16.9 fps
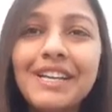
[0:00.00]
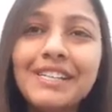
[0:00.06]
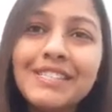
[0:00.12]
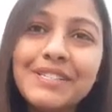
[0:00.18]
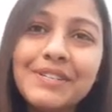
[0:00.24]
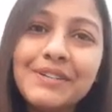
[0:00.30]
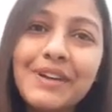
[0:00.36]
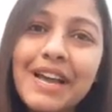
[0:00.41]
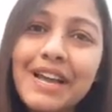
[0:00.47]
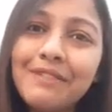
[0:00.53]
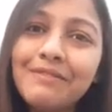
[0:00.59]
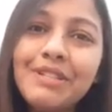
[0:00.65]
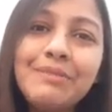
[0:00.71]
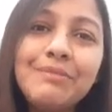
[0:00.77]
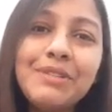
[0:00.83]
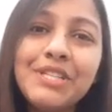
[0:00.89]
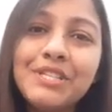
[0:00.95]
So I
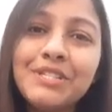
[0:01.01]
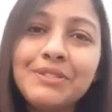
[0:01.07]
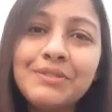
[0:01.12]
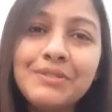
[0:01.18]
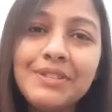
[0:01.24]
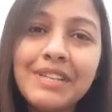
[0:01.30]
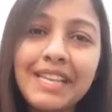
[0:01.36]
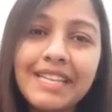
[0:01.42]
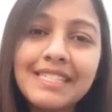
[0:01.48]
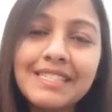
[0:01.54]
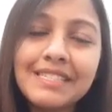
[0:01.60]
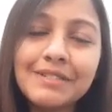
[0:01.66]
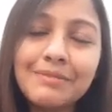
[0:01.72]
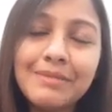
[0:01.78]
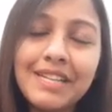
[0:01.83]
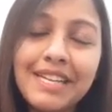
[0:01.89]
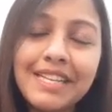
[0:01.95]
will meet you next
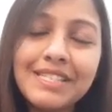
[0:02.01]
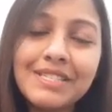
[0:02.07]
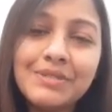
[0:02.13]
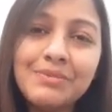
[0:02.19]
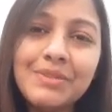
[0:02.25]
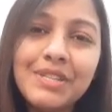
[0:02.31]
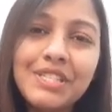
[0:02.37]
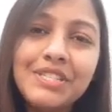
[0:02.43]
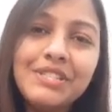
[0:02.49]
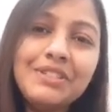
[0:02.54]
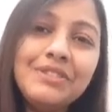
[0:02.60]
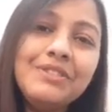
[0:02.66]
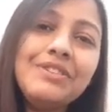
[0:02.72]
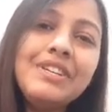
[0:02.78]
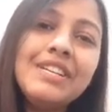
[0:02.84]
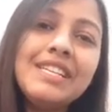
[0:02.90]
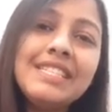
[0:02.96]
in my next
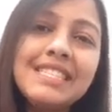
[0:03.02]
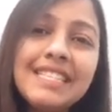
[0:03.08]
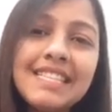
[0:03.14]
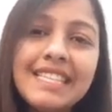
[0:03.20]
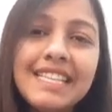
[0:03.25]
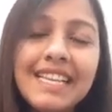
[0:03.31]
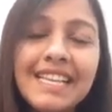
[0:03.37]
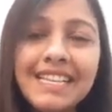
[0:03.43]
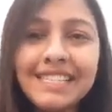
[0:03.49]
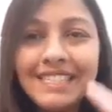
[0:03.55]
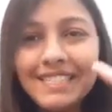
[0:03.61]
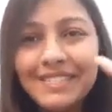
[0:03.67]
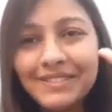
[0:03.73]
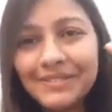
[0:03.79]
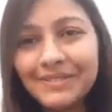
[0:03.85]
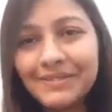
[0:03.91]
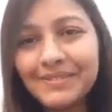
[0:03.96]
video. Till then,
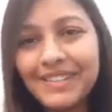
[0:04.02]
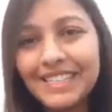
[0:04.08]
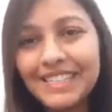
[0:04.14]
bye